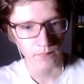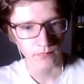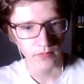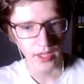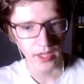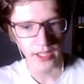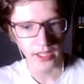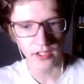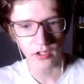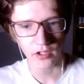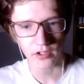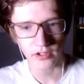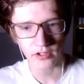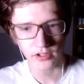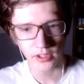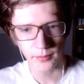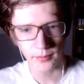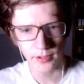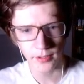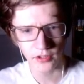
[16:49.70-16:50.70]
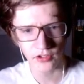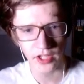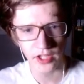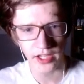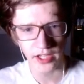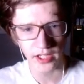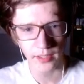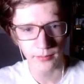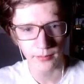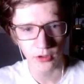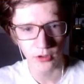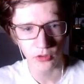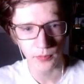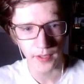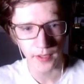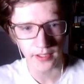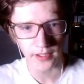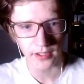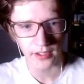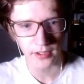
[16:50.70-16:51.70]
Hang on, give me a second. I'm
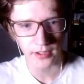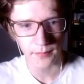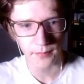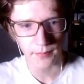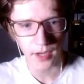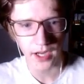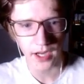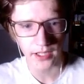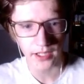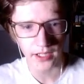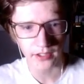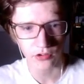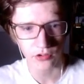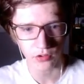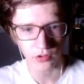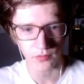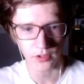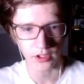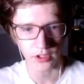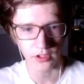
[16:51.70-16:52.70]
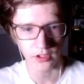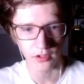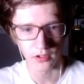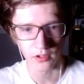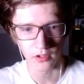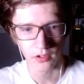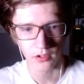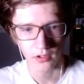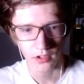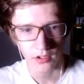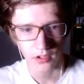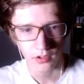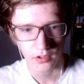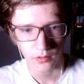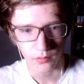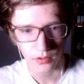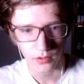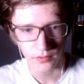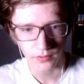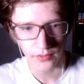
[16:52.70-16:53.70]
inspecting the bodies over here.
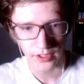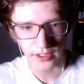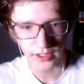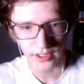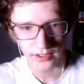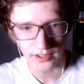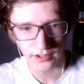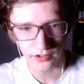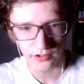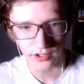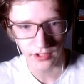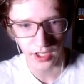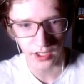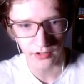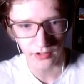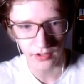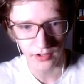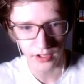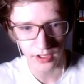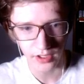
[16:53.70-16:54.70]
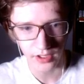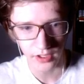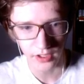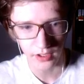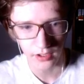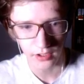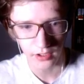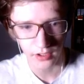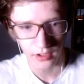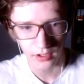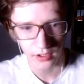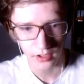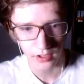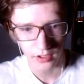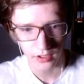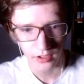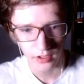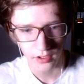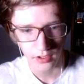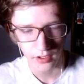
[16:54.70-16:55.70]
What if I kick this guy? Is he gonna
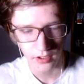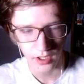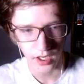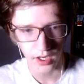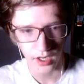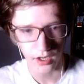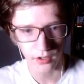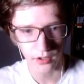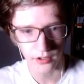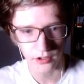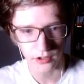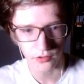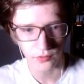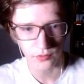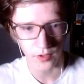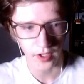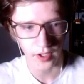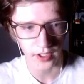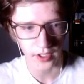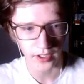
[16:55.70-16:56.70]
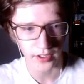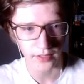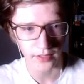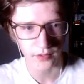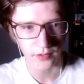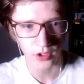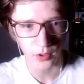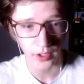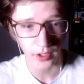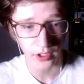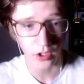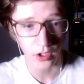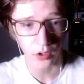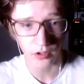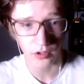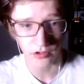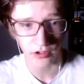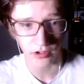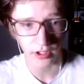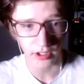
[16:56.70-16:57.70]
Oh, he's fine. Even though I know
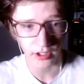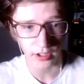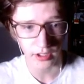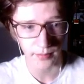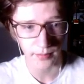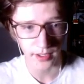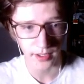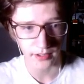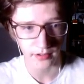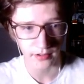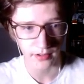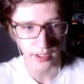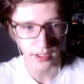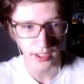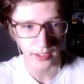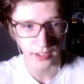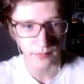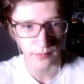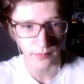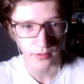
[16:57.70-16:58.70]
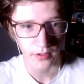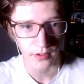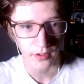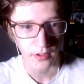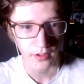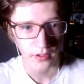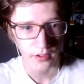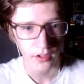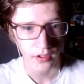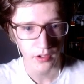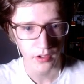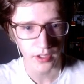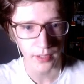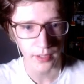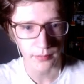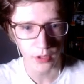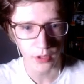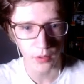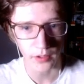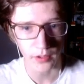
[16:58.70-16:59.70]
he's gonna come back to life. Okay,
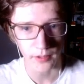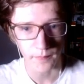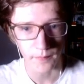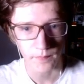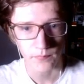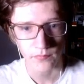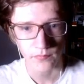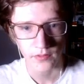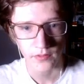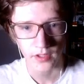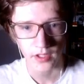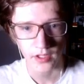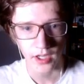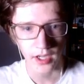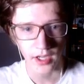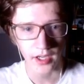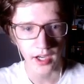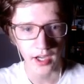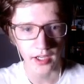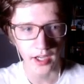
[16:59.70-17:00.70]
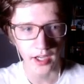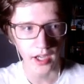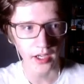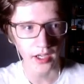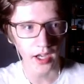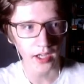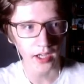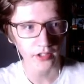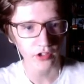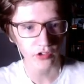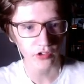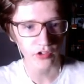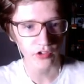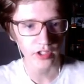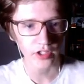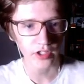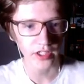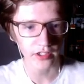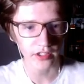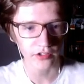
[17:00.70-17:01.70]
I'm going. I I, I, I just
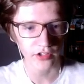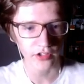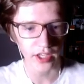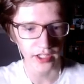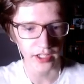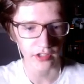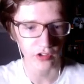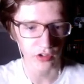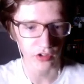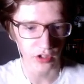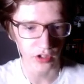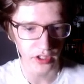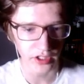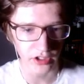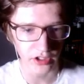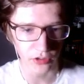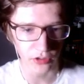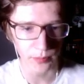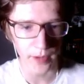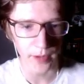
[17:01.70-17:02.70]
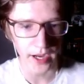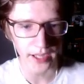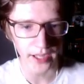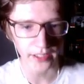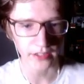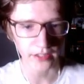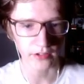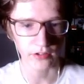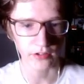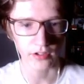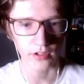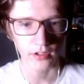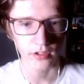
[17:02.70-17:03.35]
needed a second to look at these bodies.